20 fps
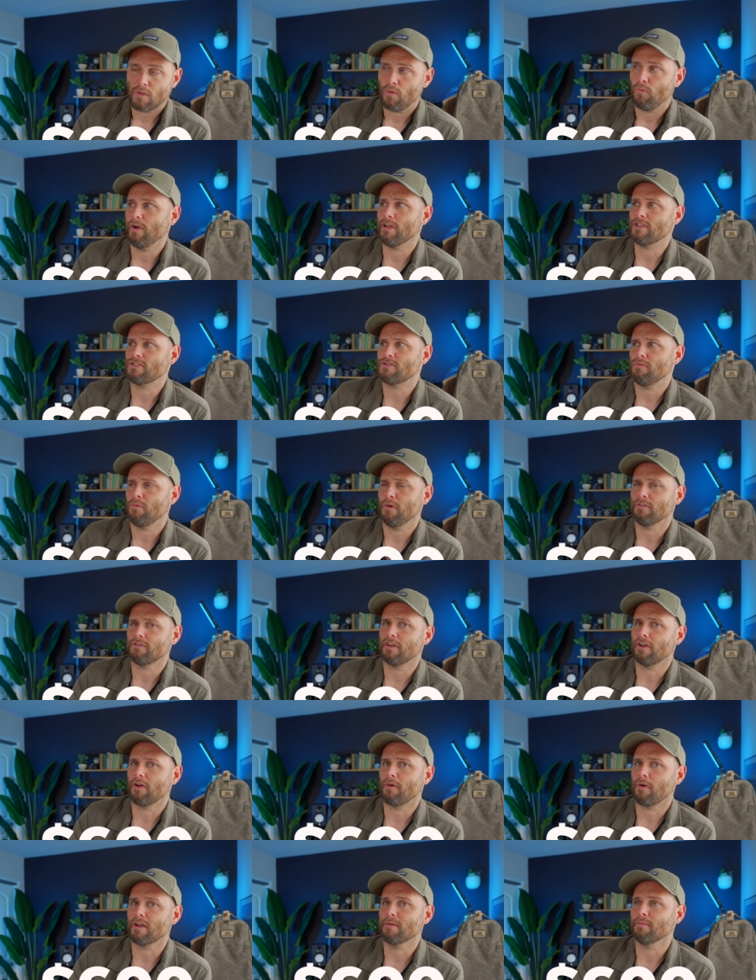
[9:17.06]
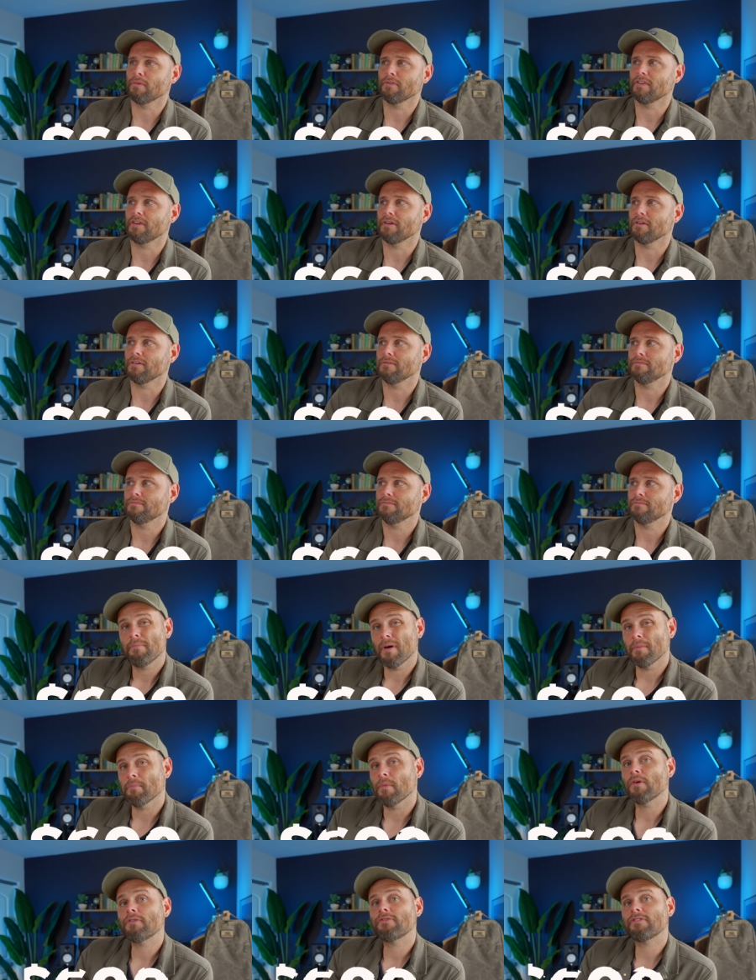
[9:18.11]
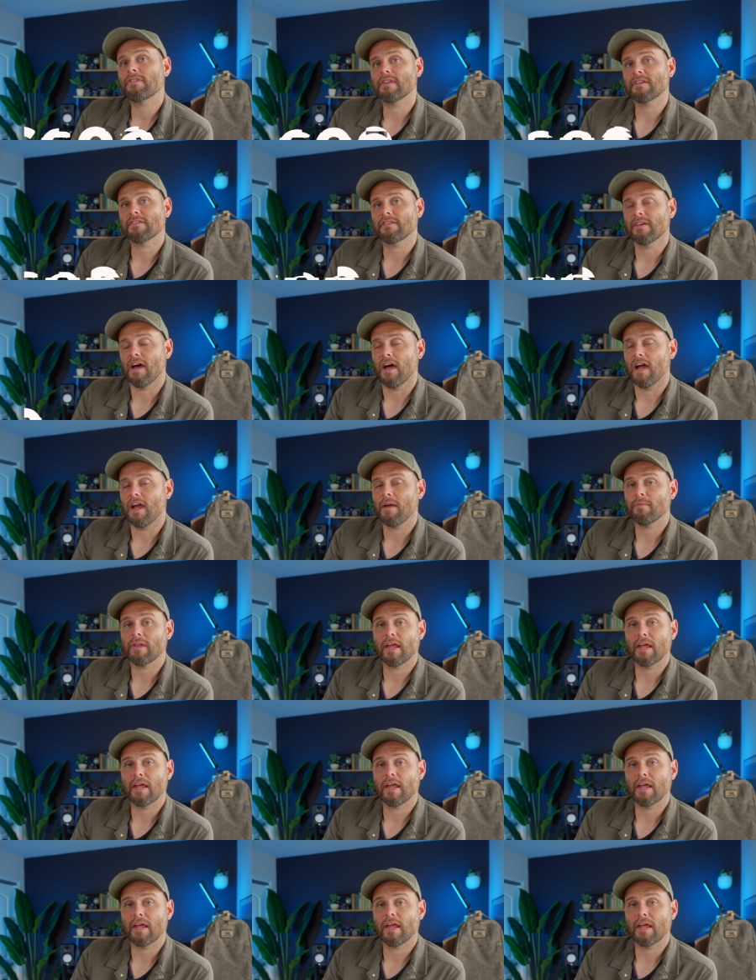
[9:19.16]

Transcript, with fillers: which was an incredible deal. But most of the time,